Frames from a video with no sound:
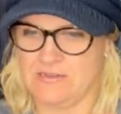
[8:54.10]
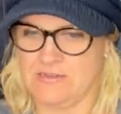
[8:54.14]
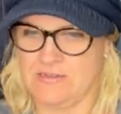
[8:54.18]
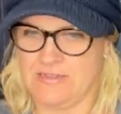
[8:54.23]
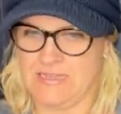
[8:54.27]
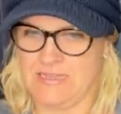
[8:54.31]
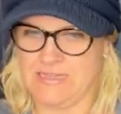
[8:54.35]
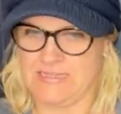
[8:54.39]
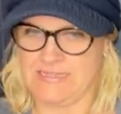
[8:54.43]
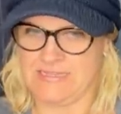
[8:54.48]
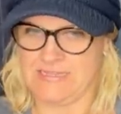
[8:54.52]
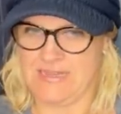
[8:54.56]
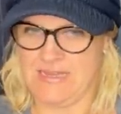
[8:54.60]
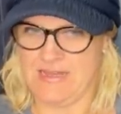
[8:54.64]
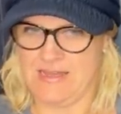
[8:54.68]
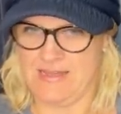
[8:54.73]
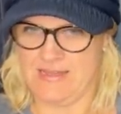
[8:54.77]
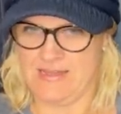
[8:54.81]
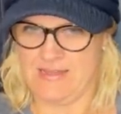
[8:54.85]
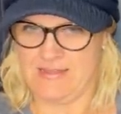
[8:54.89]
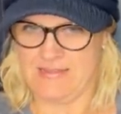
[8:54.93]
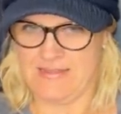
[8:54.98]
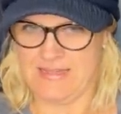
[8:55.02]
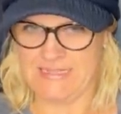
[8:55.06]
this,
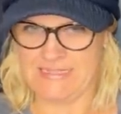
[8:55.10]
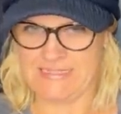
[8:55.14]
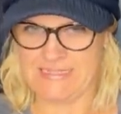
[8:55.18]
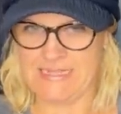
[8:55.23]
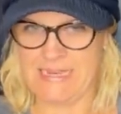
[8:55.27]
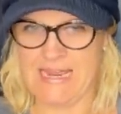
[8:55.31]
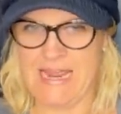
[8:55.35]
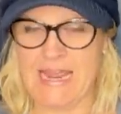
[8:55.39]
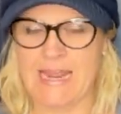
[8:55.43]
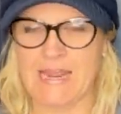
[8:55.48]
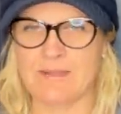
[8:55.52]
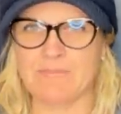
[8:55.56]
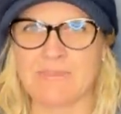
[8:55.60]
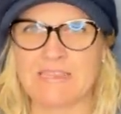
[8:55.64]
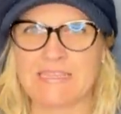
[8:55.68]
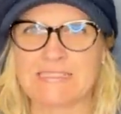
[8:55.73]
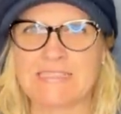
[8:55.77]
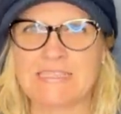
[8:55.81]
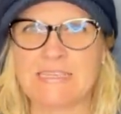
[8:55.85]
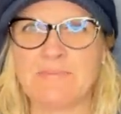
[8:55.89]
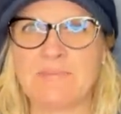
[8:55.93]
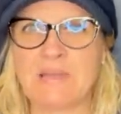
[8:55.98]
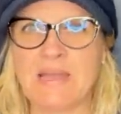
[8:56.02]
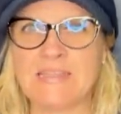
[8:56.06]
uh, this name,
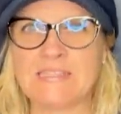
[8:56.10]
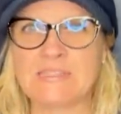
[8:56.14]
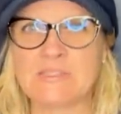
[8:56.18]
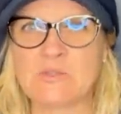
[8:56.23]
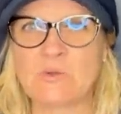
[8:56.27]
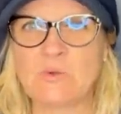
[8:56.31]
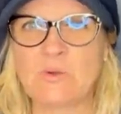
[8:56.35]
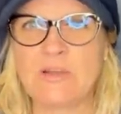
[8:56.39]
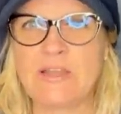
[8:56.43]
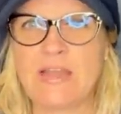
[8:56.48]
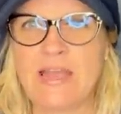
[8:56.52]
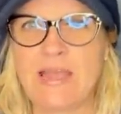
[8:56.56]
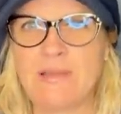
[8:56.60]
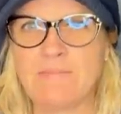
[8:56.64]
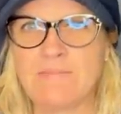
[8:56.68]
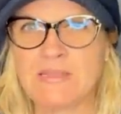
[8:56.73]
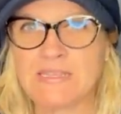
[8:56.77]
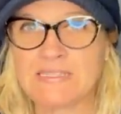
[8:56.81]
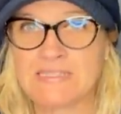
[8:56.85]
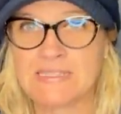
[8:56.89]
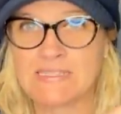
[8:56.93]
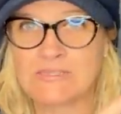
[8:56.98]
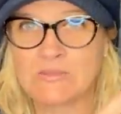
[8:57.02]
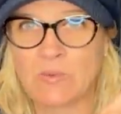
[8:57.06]
this eBay store name.
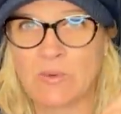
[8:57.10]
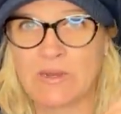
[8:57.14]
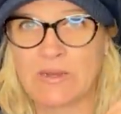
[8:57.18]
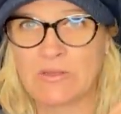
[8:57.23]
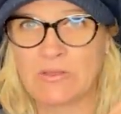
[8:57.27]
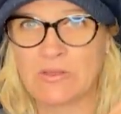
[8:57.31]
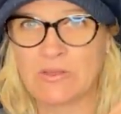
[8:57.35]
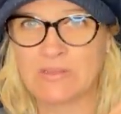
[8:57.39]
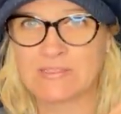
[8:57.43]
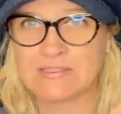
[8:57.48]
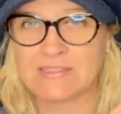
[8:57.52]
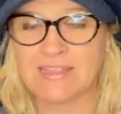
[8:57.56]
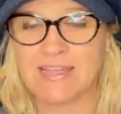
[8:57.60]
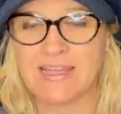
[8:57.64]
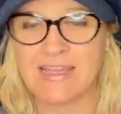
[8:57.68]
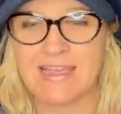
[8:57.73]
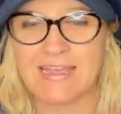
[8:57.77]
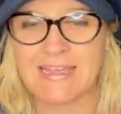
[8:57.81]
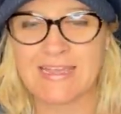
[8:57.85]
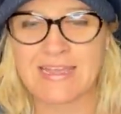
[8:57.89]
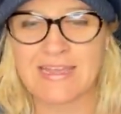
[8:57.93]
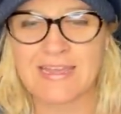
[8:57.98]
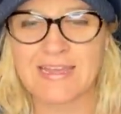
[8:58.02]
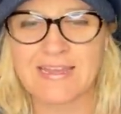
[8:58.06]
This is what it looks
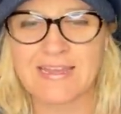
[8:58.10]
like.